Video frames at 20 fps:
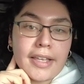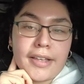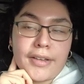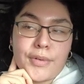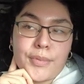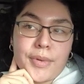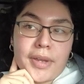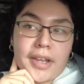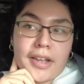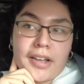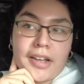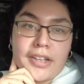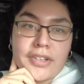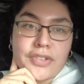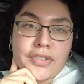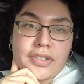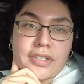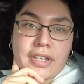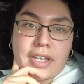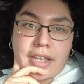oh my
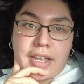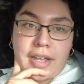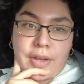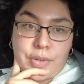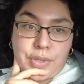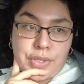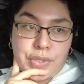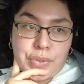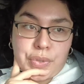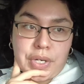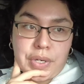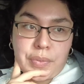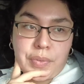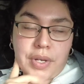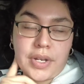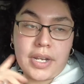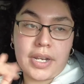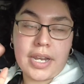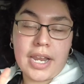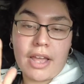gosh, like I was
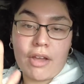21,